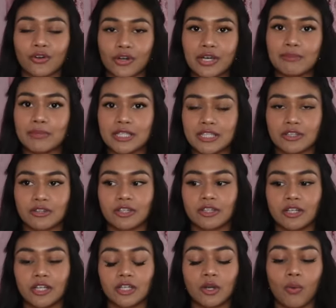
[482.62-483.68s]
great
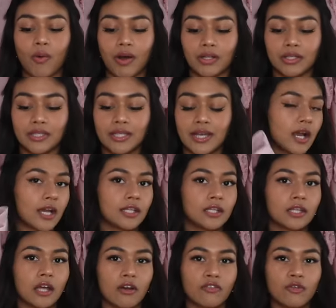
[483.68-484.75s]
material and quality. I
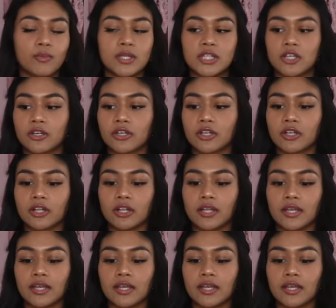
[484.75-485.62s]
love the material.